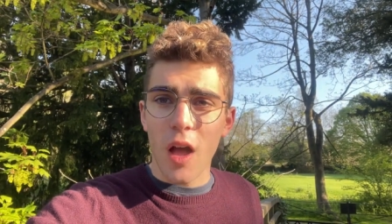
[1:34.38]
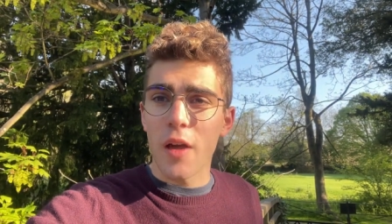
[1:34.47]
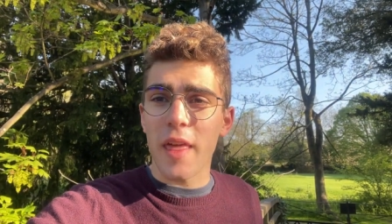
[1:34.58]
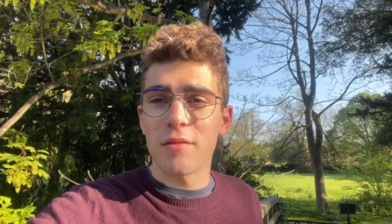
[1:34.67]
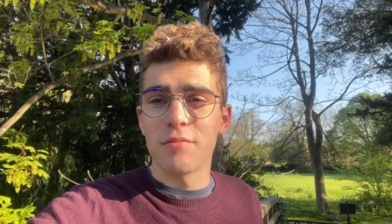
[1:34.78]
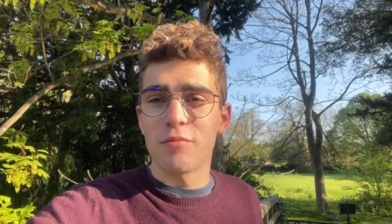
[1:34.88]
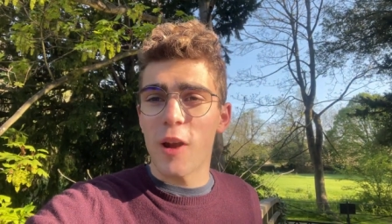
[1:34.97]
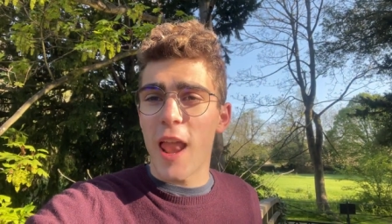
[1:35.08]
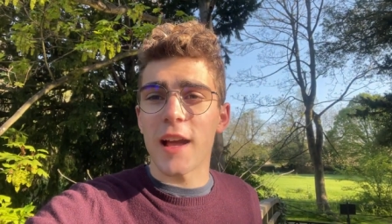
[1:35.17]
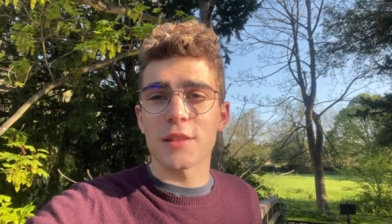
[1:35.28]
then
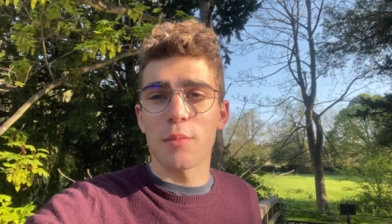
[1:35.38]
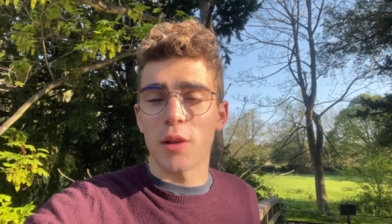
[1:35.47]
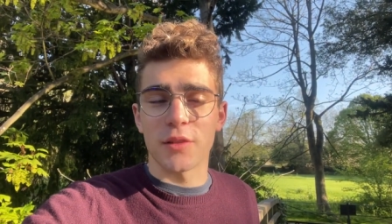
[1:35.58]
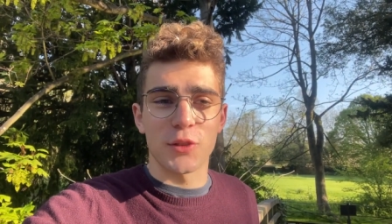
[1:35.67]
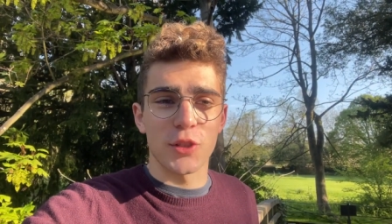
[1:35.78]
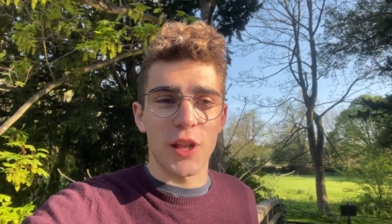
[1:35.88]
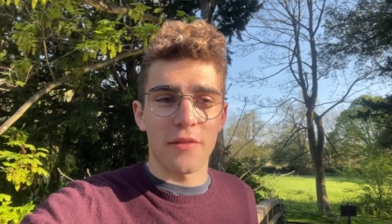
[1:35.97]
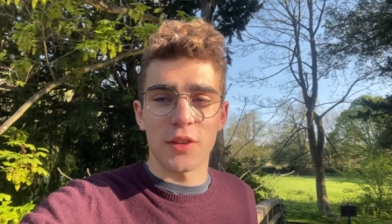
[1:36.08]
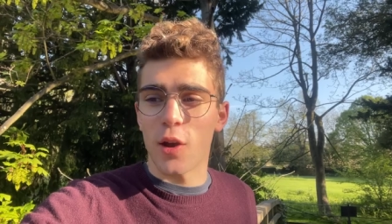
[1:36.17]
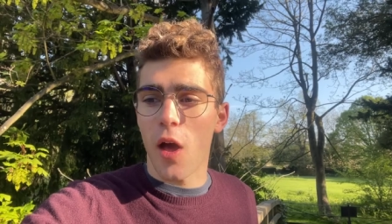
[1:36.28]
relaxed most of Tuesday afternoon.